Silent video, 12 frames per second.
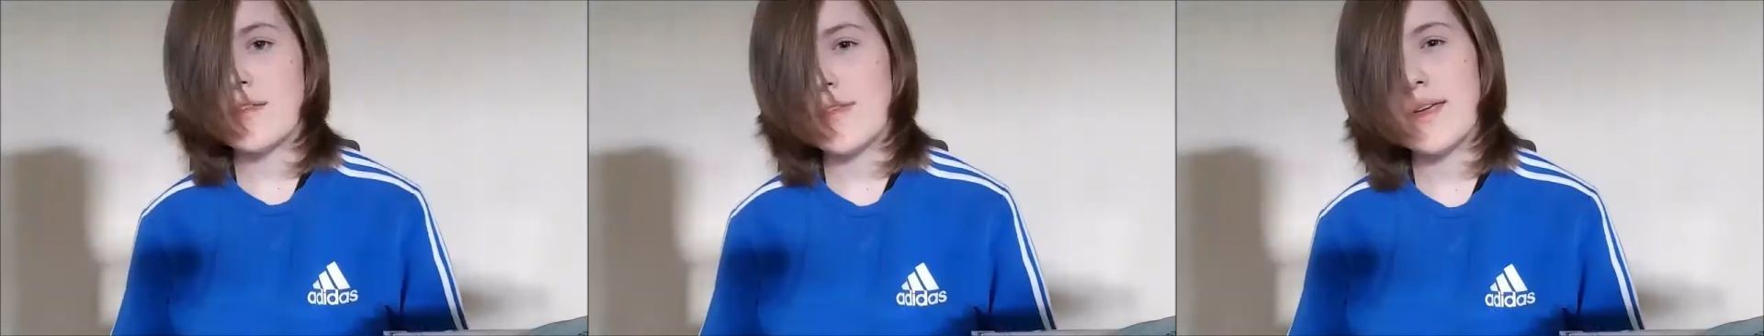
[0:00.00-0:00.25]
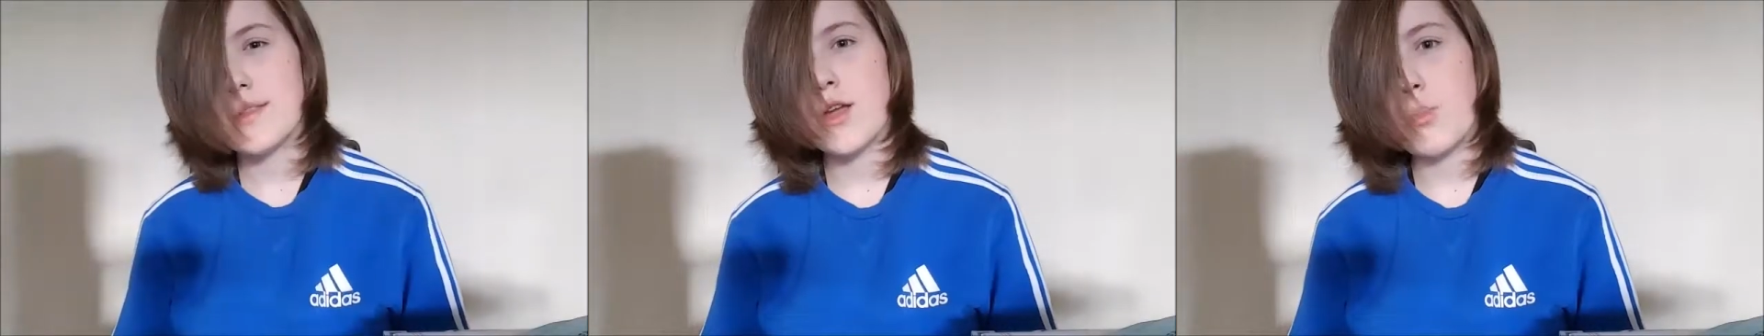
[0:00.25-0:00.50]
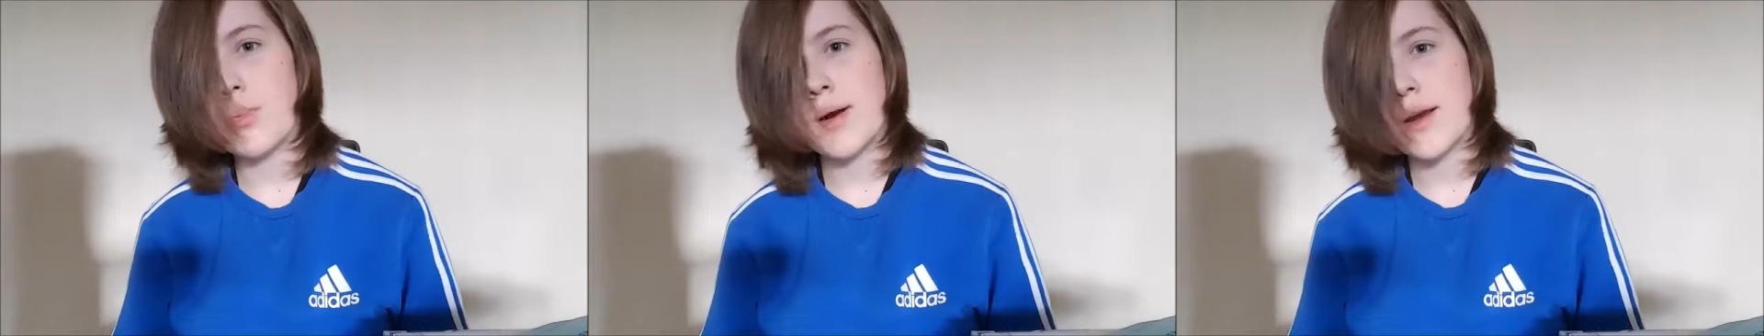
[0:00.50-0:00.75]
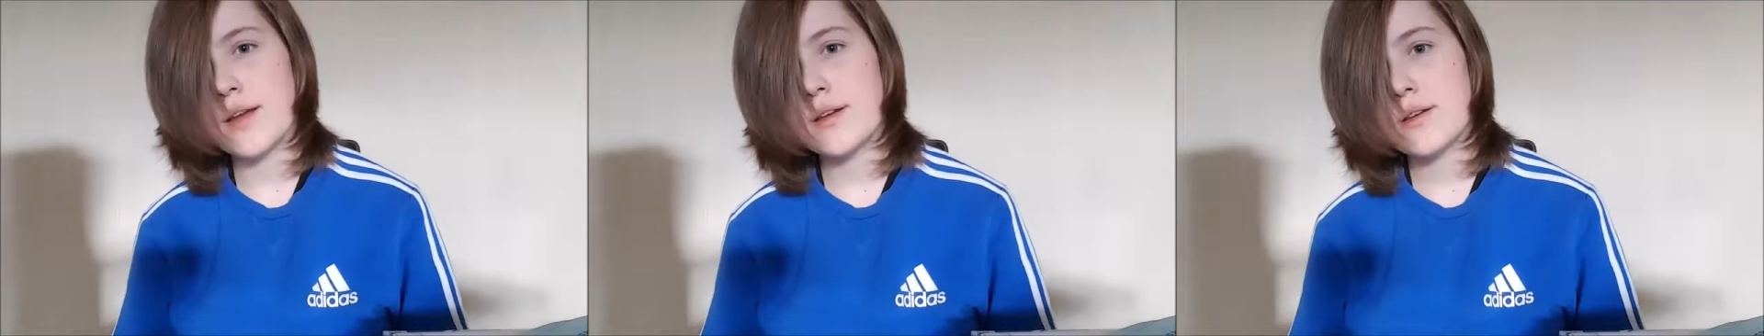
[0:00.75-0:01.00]
There's no
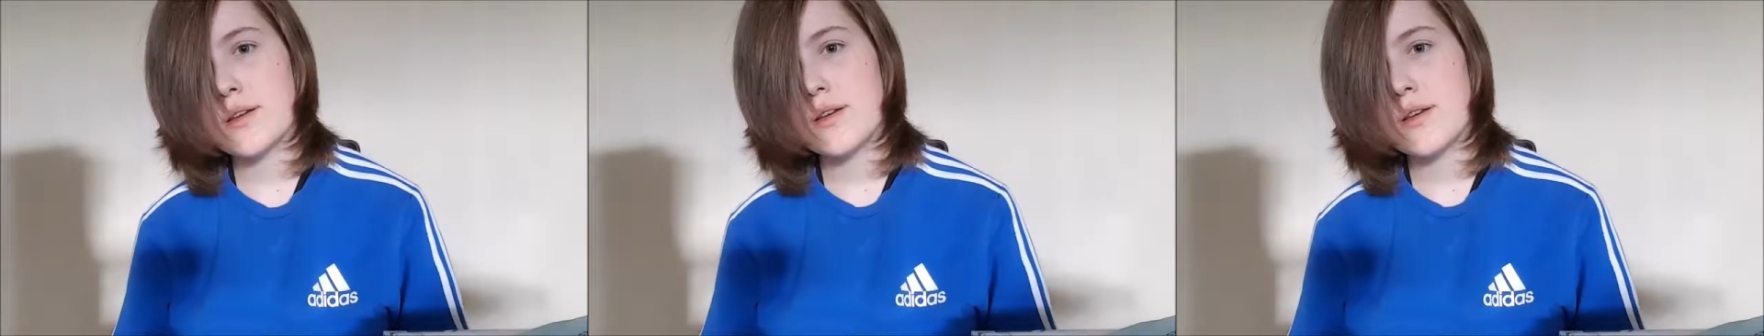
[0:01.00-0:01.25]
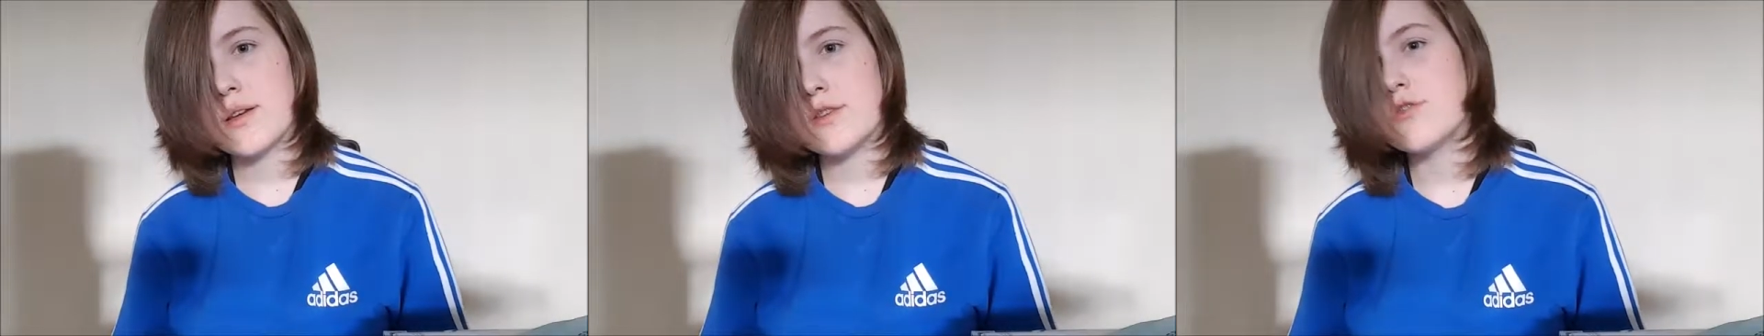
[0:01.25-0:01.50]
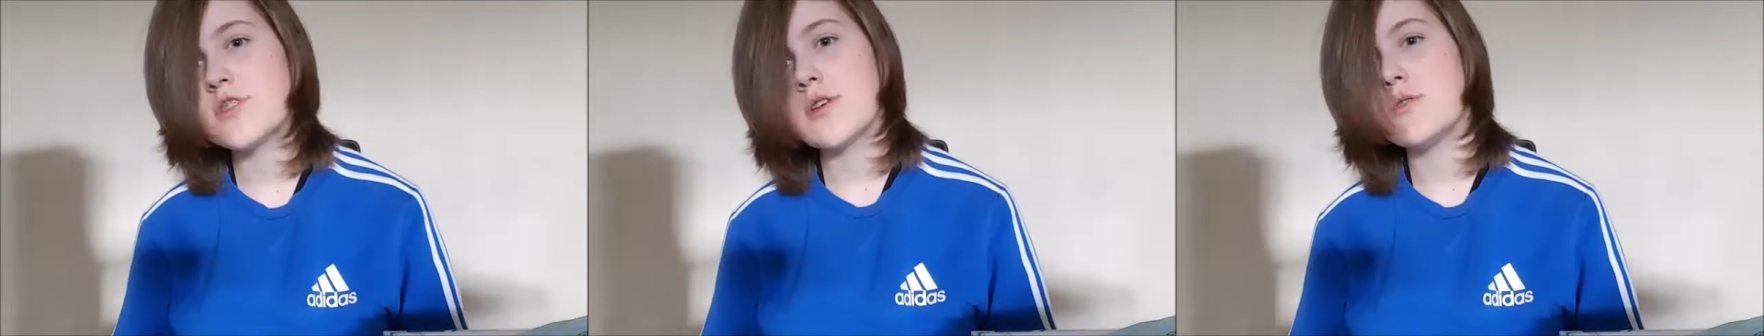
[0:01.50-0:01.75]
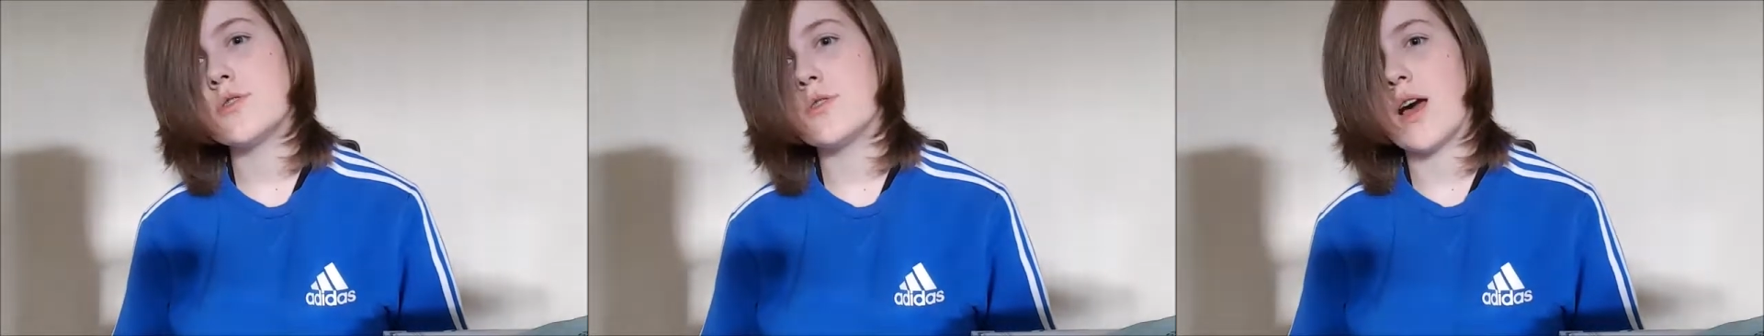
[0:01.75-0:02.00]
break. Your
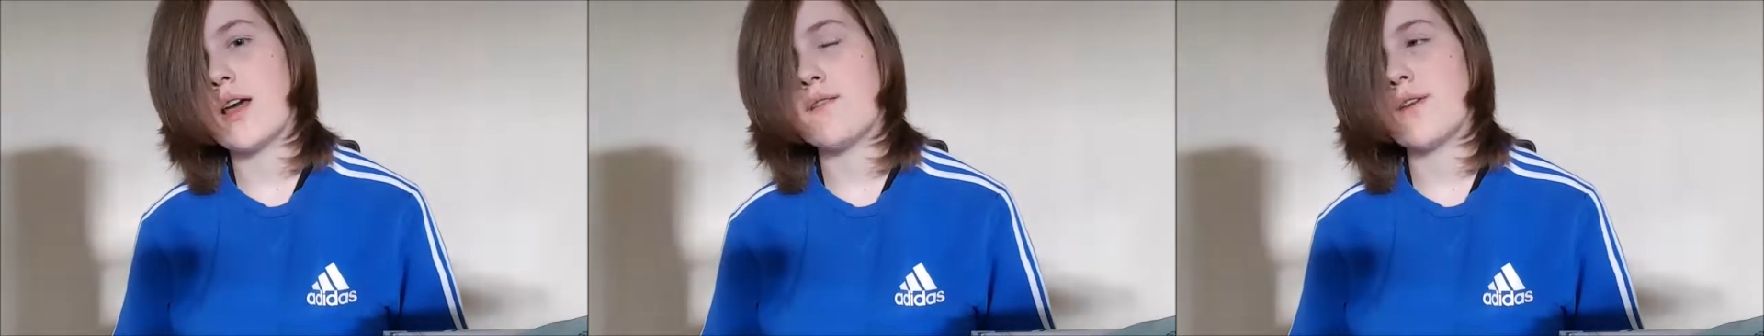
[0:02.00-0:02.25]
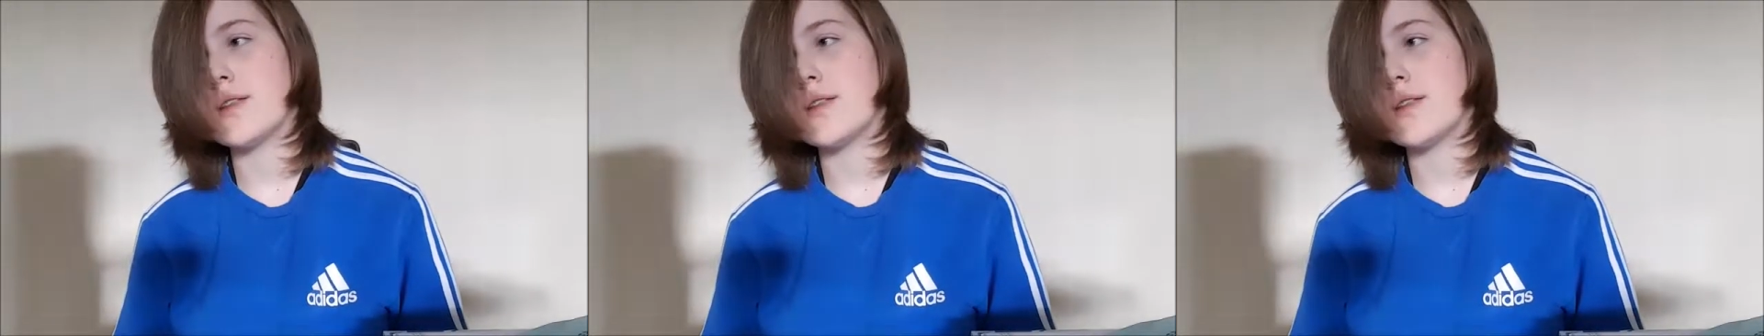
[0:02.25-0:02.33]
social life